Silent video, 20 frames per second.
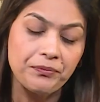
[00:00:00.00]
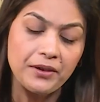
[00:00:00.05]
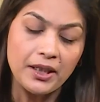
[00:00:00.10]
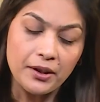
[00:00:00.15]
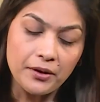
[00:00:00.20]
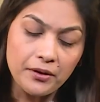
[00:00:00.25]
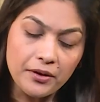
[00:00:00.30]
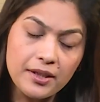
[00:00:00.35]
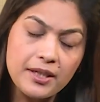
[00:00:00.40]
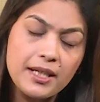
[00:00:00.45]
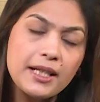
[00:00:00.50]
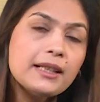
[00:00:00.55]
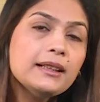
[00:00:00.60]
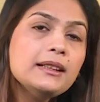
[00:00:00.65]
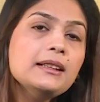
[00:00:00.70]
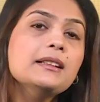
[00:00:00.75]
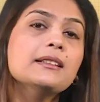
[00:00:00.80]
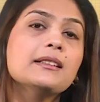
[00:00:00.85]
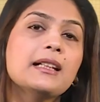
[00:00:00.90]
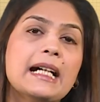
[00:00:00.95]

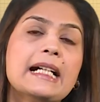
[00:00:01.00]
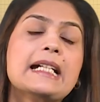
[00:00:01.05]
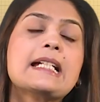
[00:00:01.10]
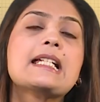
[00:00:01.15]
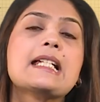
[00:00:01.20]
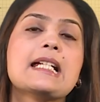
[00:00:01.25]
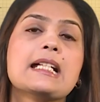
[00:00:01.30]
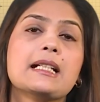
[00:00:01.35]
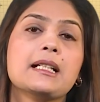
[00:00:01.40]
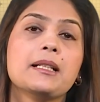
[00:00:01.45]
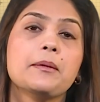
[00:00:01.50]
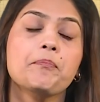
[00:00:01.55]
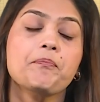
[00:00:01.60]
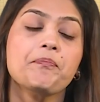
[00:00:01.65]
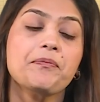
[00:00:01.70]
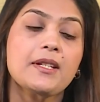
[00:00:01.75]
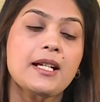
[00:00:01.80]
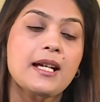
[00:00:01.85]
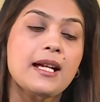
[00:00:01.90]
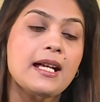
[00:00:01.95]
Critical writing
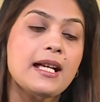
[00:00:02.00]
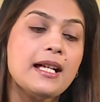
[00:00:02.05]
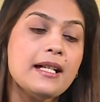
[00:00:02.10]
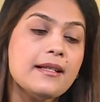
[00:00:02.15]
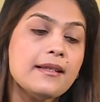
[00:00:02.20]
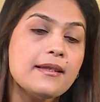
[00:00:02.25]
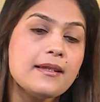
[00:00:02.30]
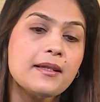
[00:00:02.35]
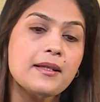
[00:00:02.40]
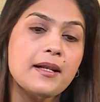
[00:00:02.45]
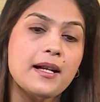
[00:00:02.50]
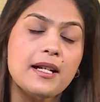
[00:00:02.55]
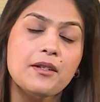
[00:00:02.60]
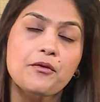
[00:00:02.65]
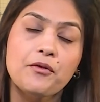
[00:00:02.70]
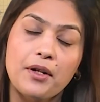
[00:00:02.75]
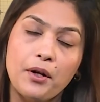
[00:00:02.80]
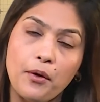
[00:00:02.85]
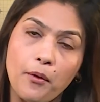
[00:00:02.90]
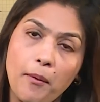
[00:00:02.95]

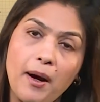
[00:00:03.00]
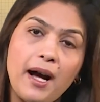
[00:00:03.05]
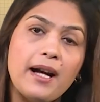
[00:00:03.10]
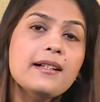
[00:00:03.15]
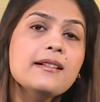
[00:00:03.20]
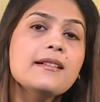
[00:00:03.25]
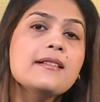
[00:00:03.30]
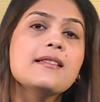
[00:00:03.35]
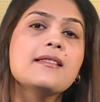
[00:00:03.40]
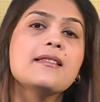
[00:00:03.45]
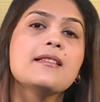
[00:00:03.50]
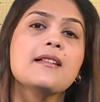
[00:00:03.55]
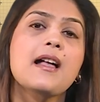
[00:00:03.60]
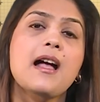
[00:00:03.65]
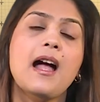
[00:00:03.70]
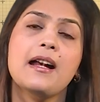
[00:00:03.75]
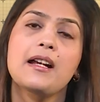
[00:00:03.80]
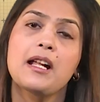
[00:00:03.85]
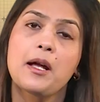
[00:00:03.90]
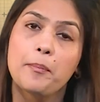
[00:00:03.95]
requires
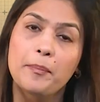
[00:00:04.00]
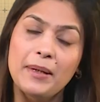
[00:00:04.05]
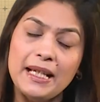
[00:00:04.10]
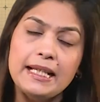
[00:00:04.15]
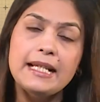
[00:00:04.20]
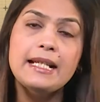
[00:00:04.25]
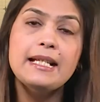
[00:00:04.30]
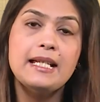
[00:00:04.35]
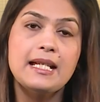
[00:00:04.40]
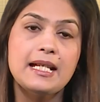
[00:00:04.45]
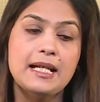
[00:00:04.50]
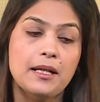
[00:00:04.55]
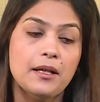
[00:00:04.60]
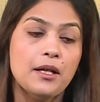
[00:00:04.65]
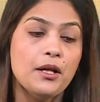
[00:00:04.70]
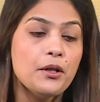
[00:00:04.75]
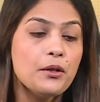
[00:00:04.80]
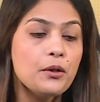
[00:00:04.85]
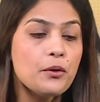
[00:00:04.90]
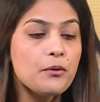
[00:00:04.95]
an ability
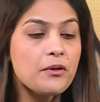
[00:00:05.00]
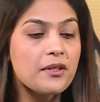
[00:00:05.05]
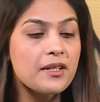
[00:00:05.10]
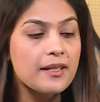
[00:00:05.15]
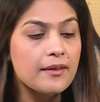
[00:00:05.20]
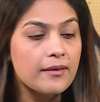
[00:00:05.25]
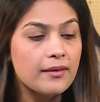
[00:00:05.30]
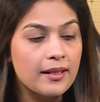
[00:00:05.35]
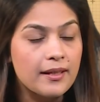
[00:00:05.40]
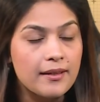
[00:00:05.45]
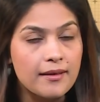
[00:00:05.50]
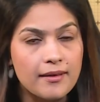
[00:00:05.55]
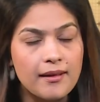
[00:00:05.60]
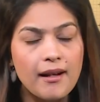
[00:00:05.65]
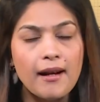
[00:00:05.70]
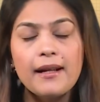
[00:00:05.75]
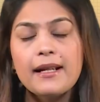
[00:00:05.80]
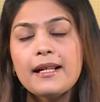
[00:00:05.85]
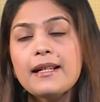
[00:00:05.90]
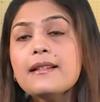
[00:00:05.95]
to
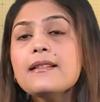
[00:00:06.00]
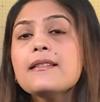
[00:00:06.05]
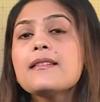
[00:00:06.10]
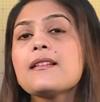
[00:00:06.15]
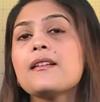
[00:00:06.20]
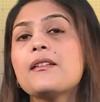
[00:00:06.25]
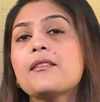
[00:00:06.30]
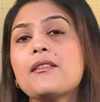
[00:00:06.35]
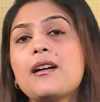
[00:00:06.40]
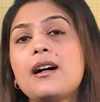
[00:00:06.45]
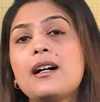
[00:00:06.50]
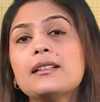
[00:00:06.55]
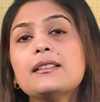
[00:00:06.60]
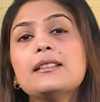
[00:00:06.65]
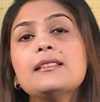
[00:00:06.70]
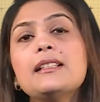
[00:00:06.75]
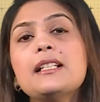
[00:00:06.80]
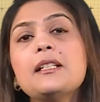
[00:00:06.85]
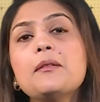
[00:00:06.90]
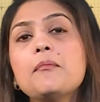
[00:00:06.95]
synthesize rather
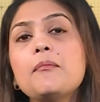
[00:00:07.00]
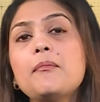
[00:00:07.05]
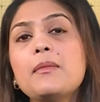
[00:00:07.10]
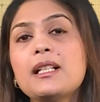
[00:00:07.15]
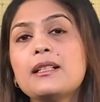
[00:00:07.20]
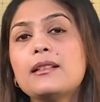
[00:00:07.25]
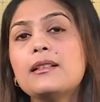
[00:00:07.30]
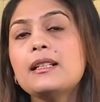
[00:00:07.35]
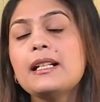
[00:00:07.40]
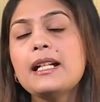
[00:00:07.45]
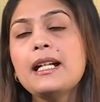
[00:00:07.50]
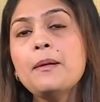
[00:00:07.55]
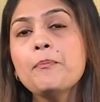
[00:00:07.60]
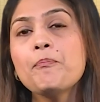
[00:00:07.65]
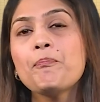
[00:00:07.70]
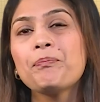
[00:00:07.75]
than merely